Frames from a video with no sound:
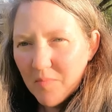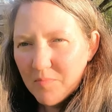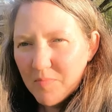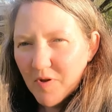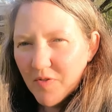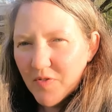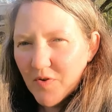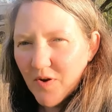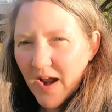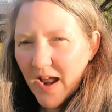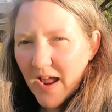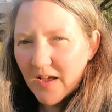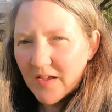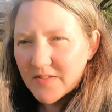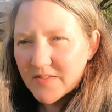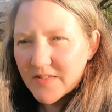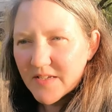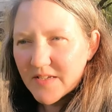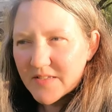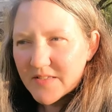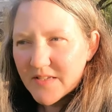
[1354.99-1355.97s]
build their
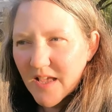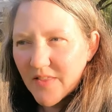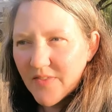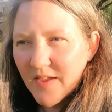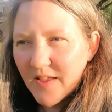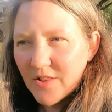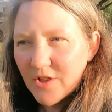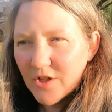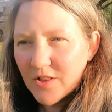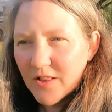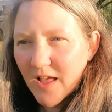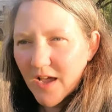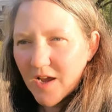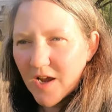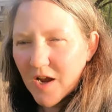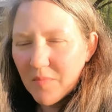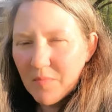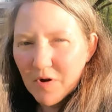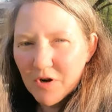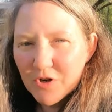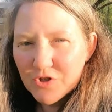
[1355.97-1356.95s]
houses and they look like
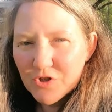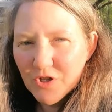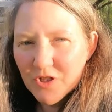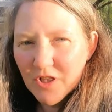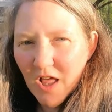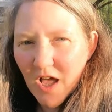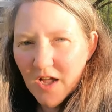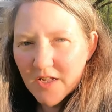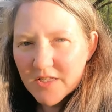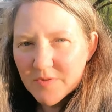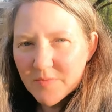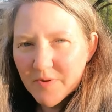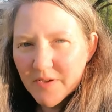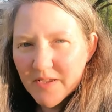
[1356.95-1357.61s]
commercial lots